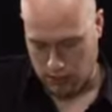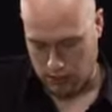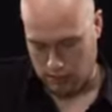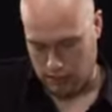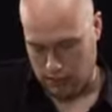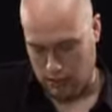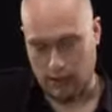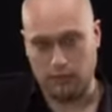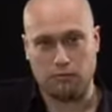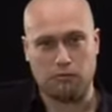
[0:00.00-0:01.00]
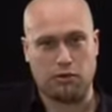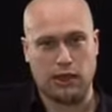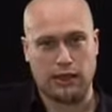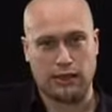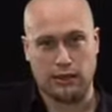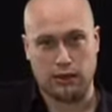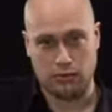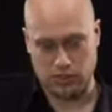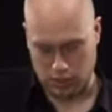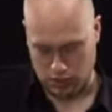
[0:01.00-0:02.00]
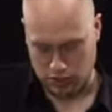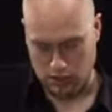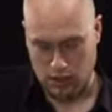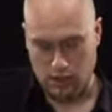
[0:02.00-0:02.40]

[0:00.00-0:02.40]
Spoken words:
going to be playing a position,